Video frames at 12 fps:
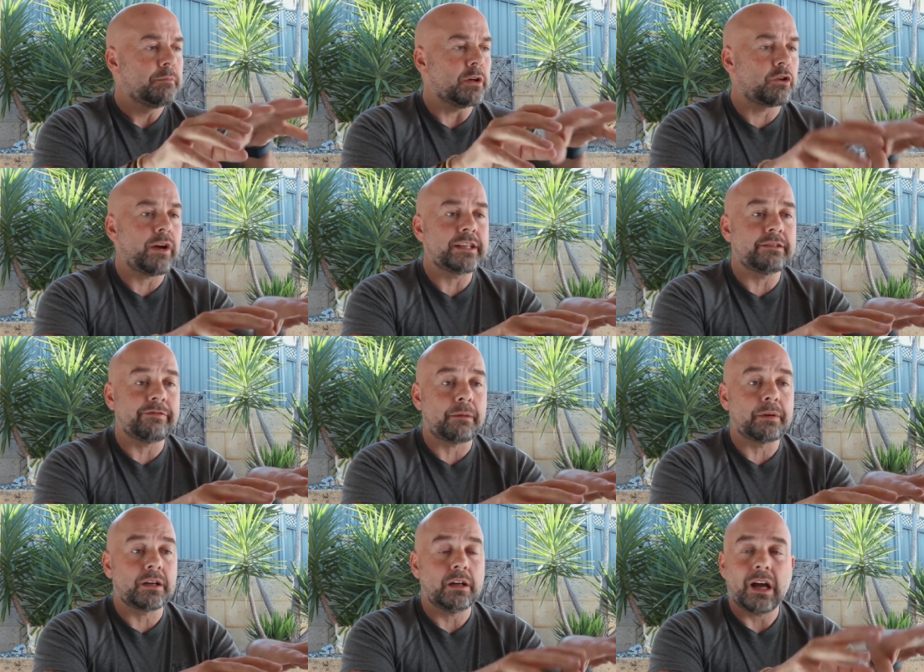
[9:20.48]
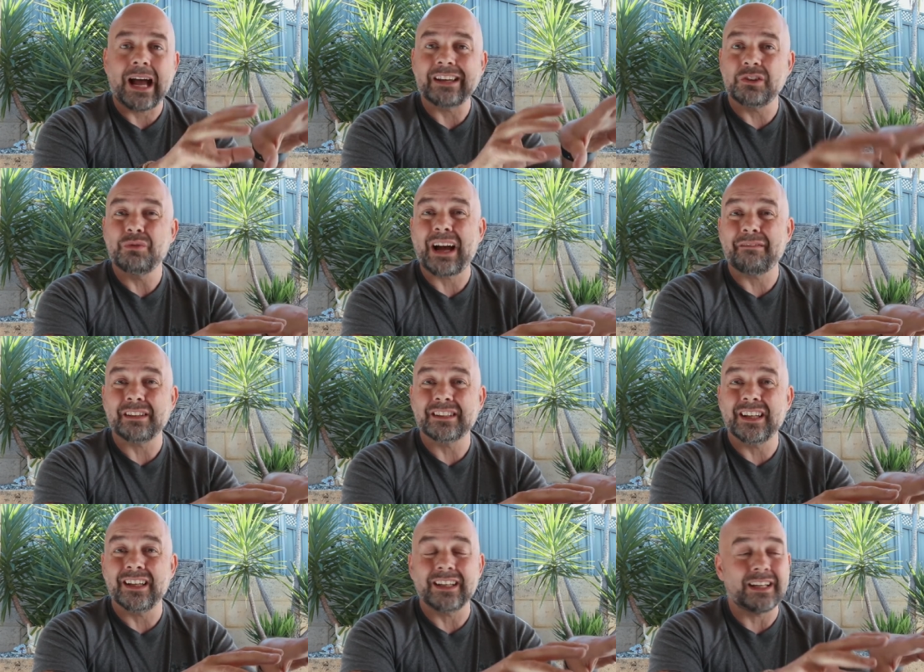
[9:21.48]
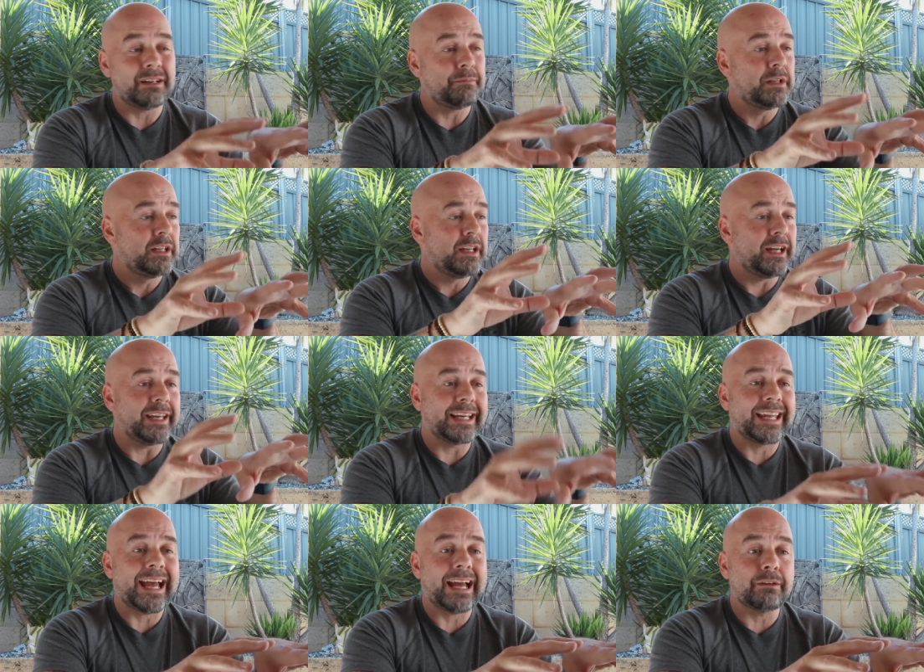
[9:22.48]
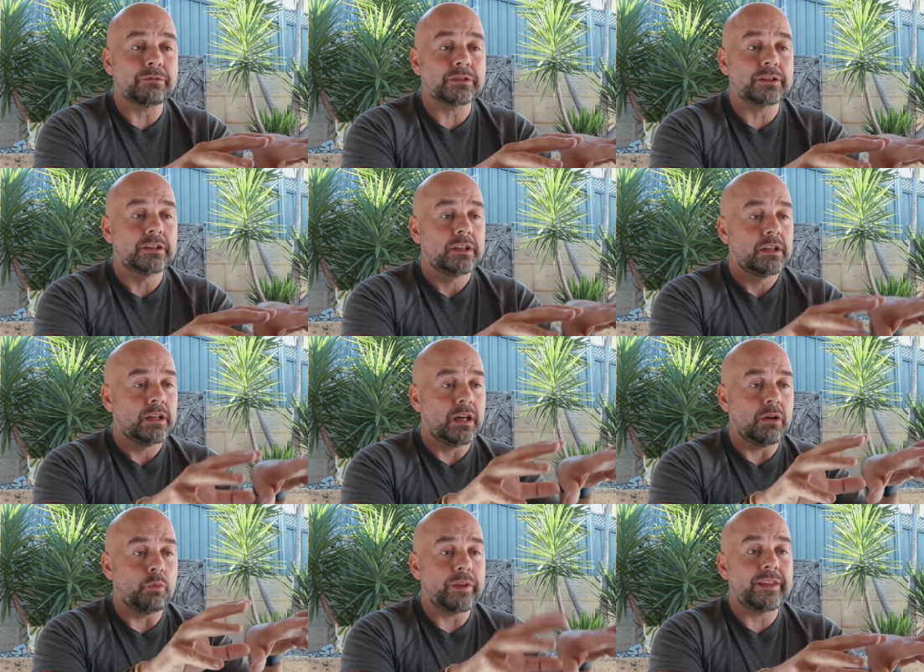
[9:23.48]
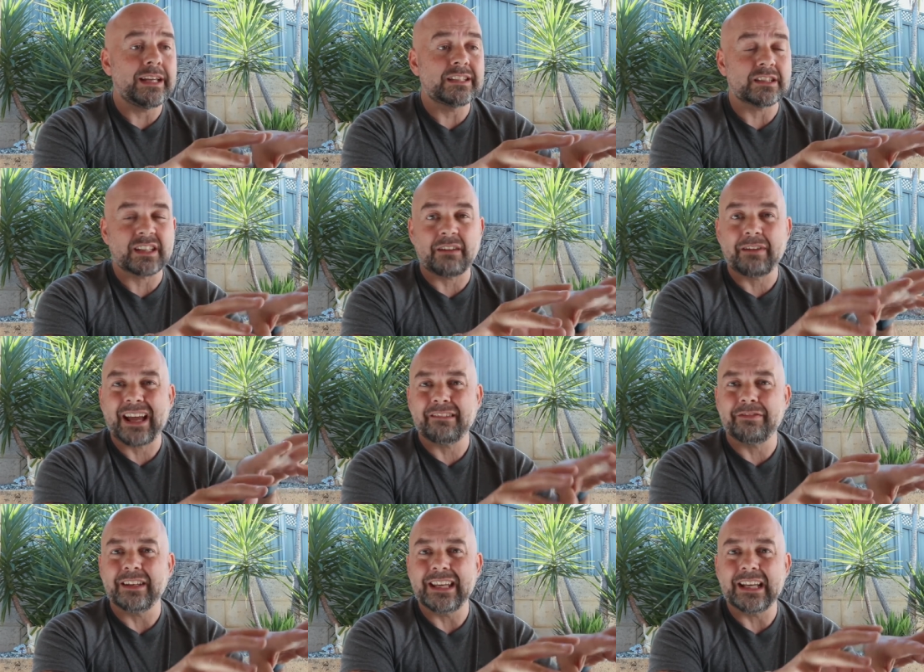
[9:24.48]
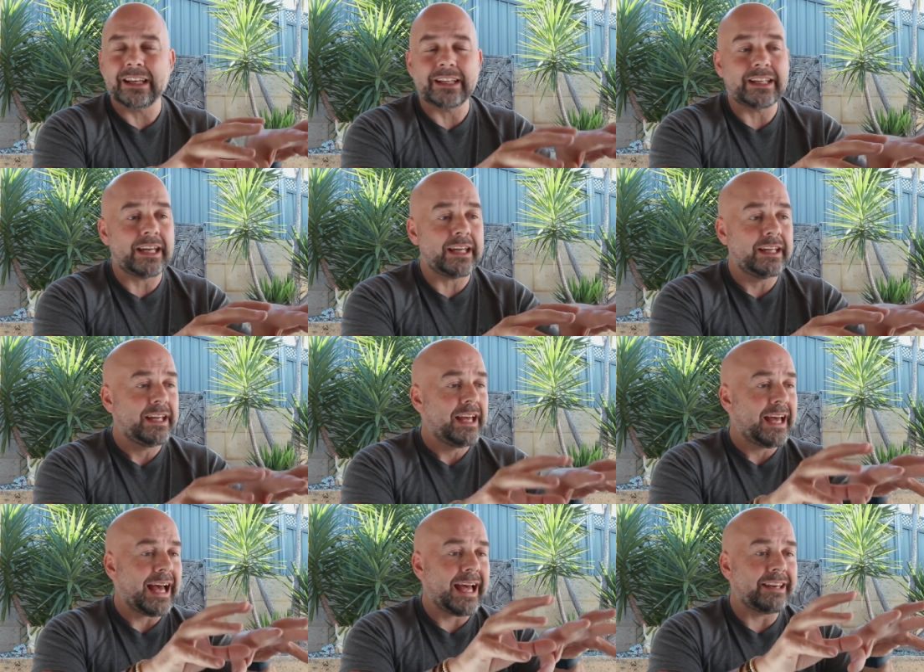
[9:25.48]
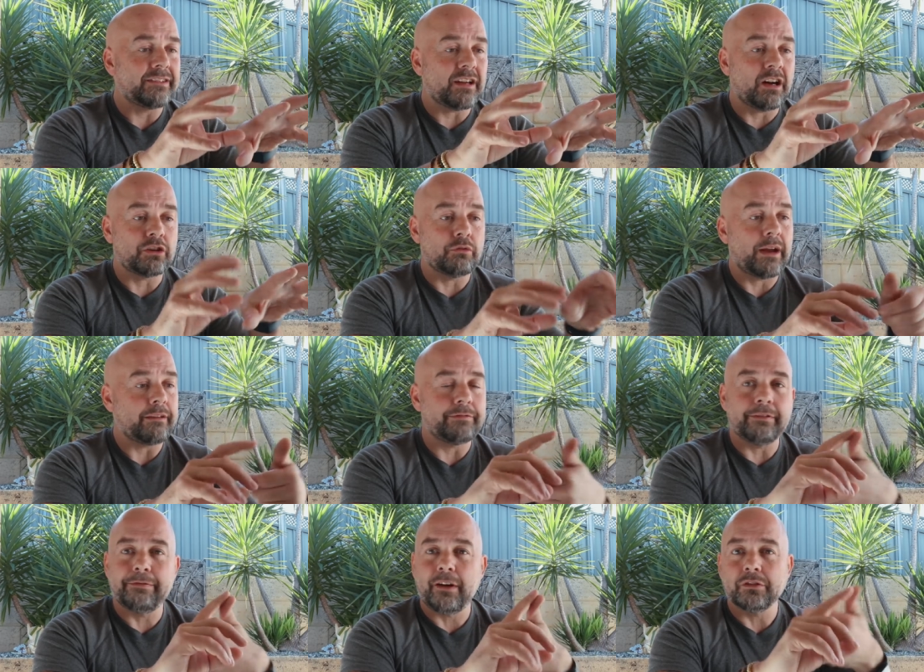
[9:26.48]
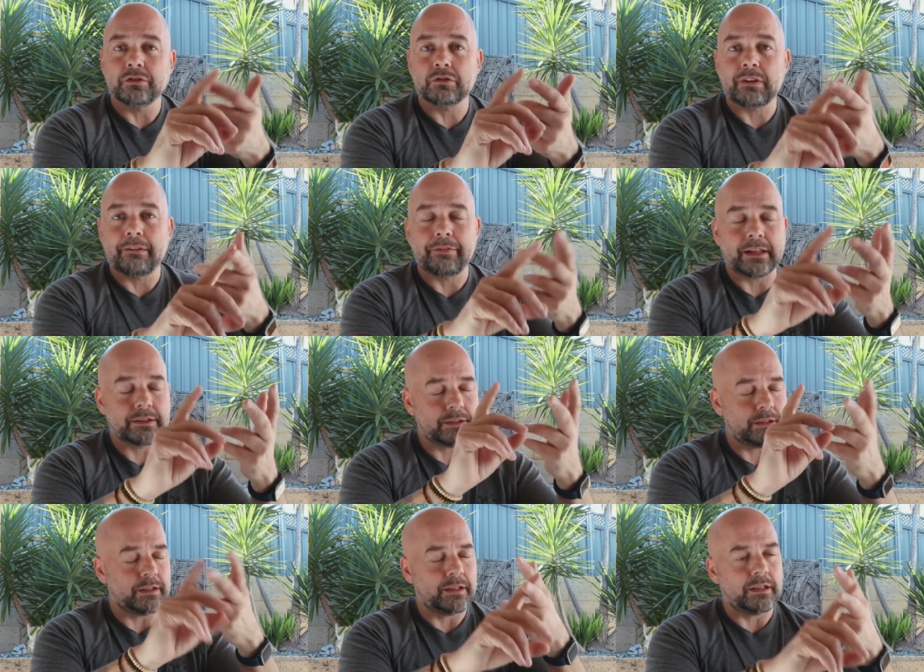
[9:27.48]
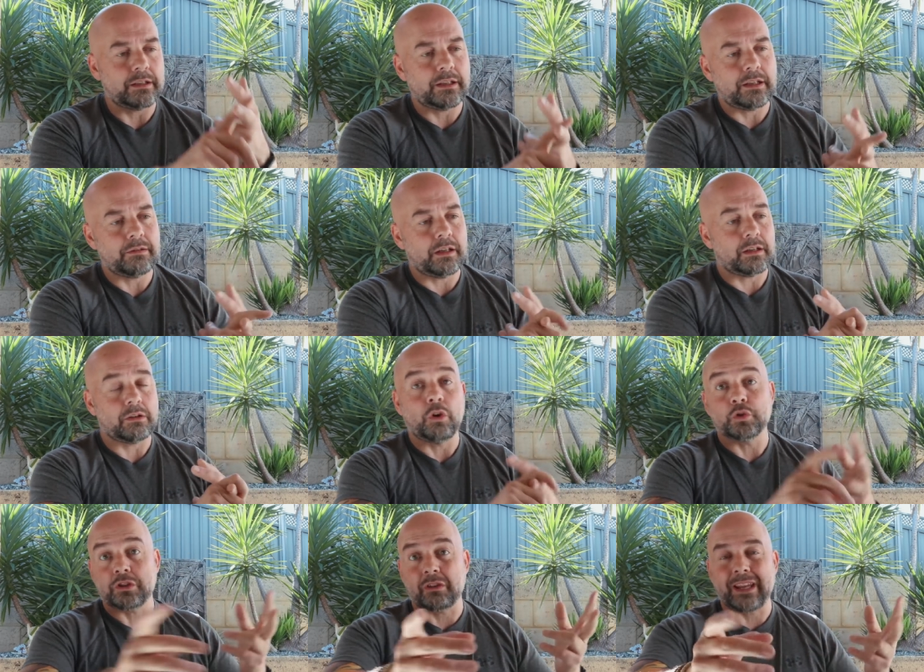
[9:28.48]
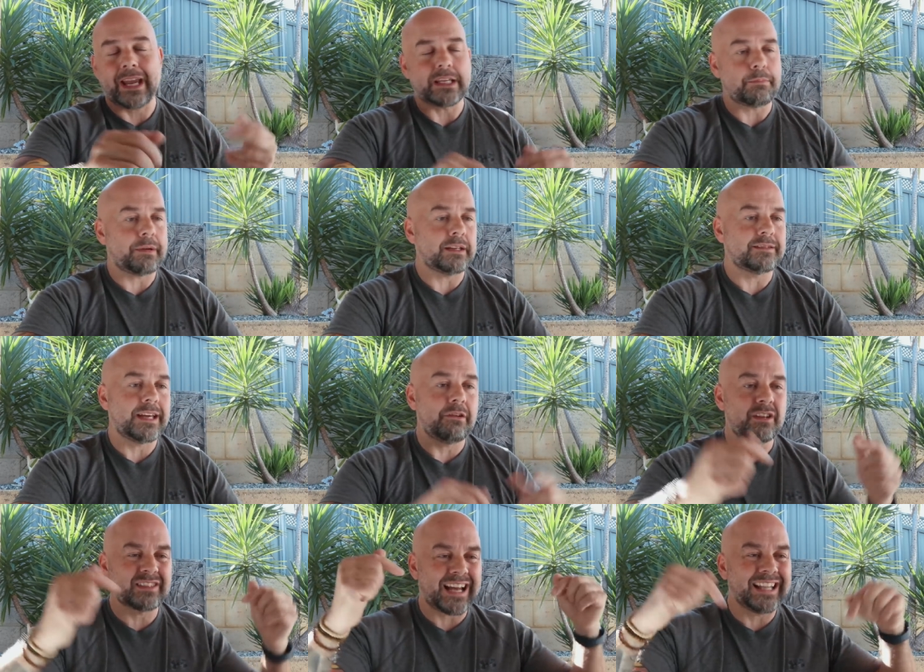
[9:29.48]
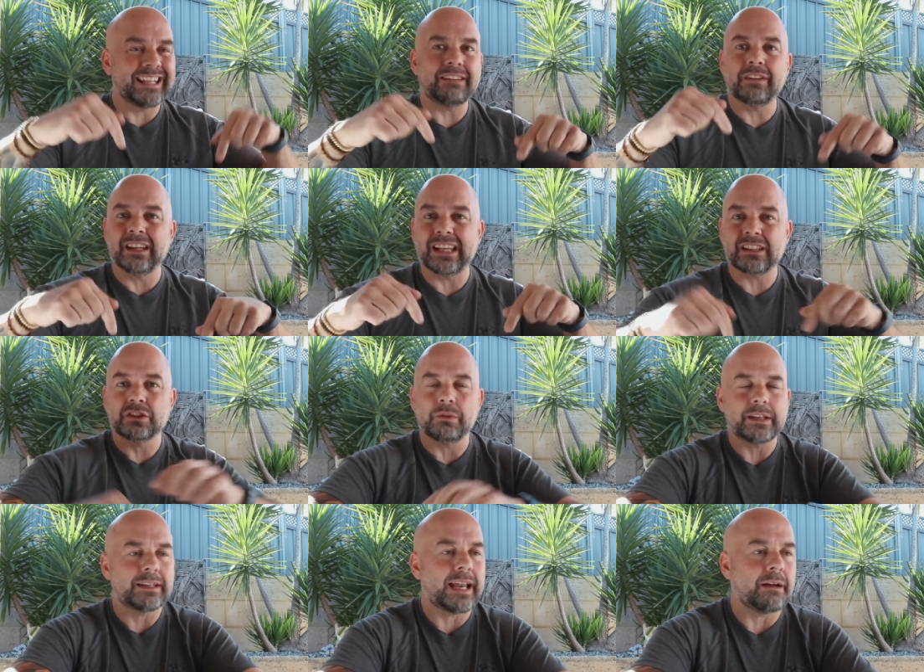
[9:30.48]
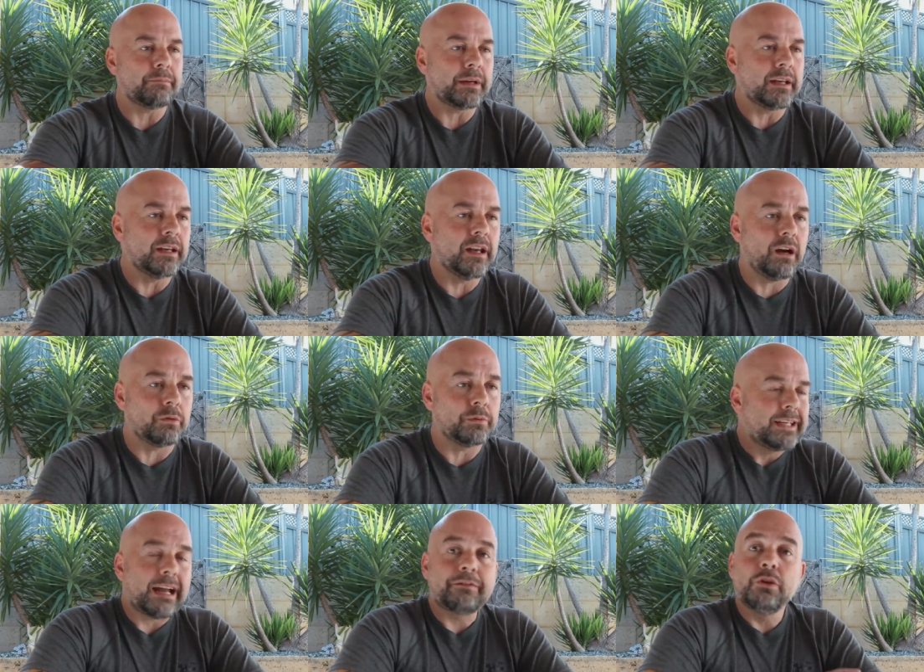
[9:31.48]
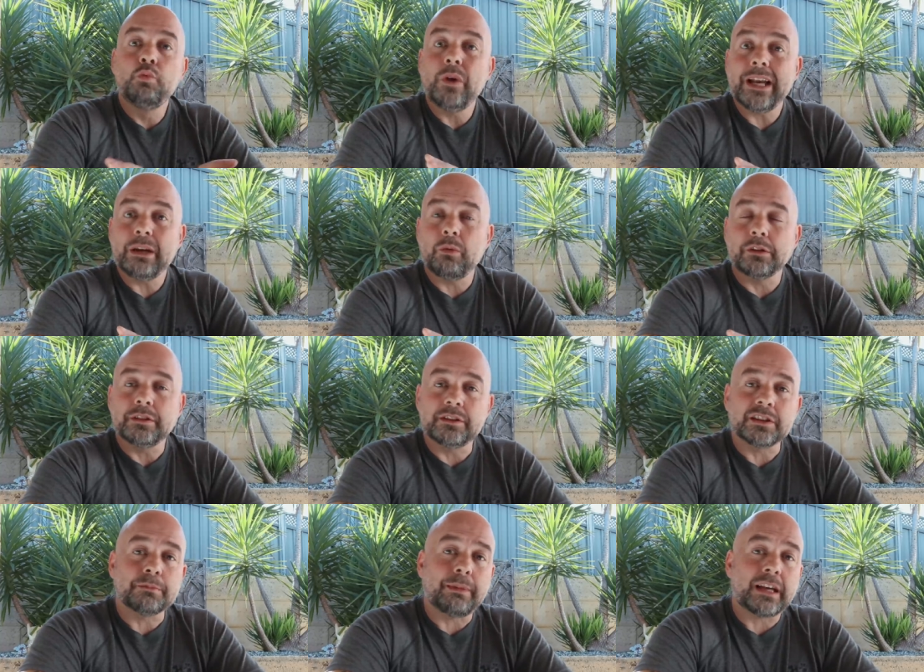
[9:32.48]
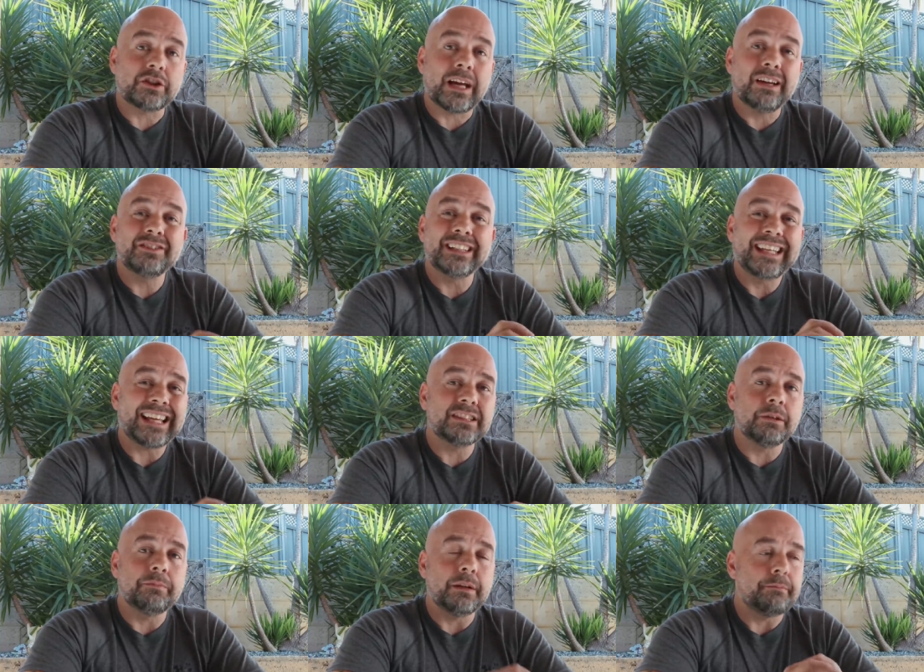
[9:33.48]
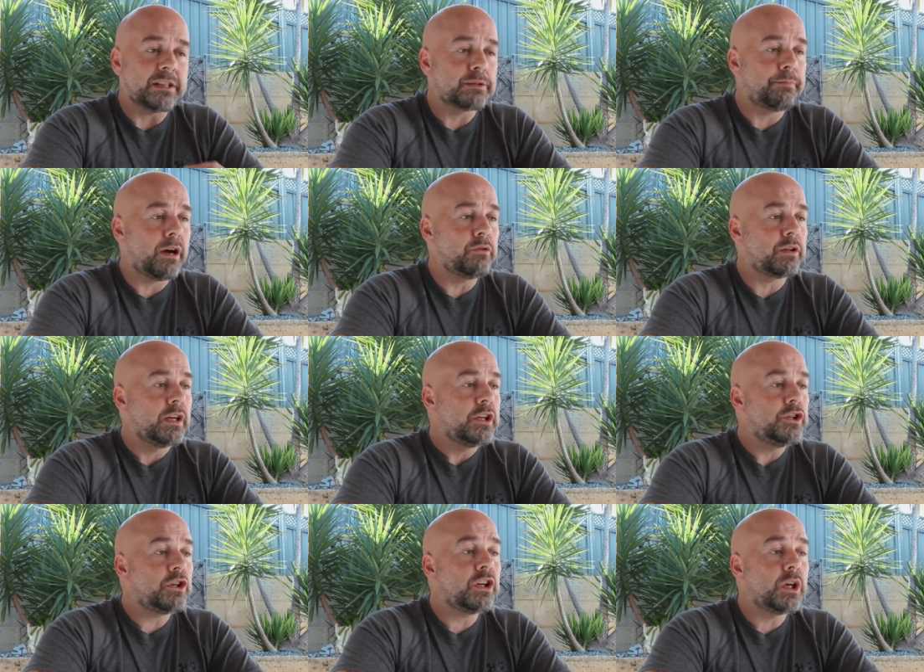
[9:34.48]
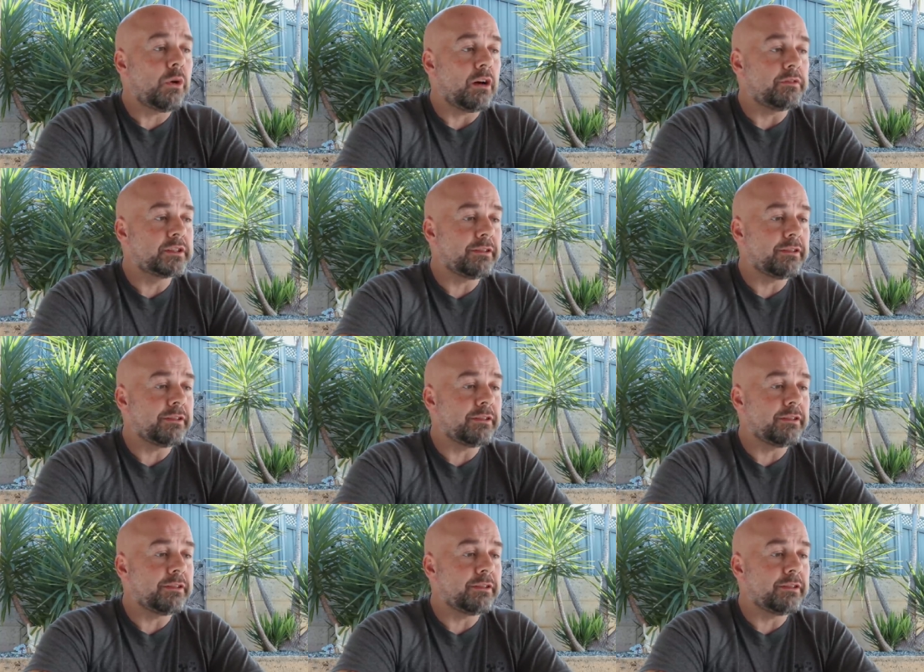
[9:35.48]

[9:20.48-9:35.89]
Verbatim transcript: But Creative Fabrica, I do have a, um, an account uh, with these, that I've had for nearly a year, and are great for fonts, graphics, and, and uh, also KDP interiors. I'll leave the link to it down below. Now, if you really wanted to splash out and get something bespoke, you could go over